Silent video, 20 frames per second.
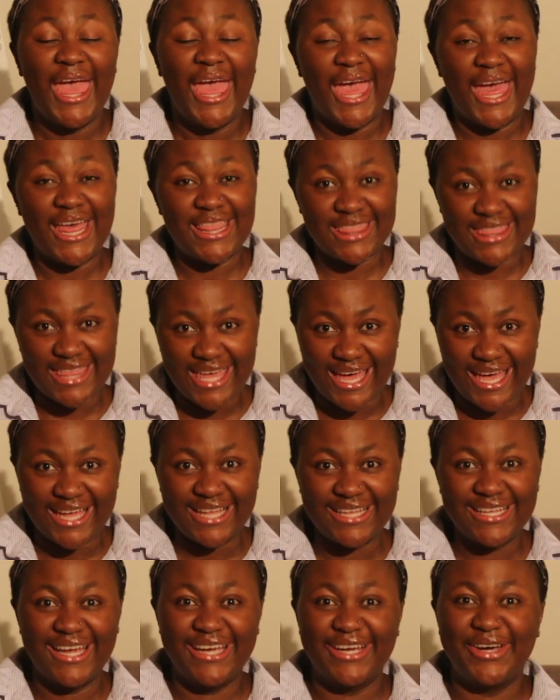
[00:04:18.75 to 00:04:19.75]
And
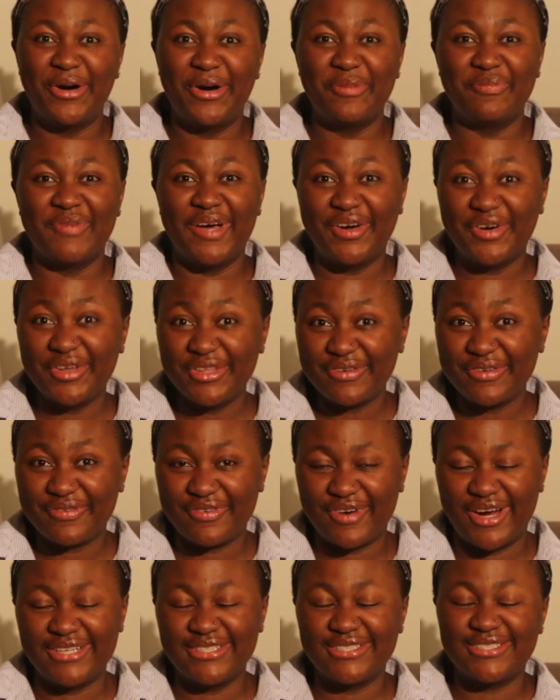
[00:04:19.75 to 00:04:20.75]
then I got my other friend,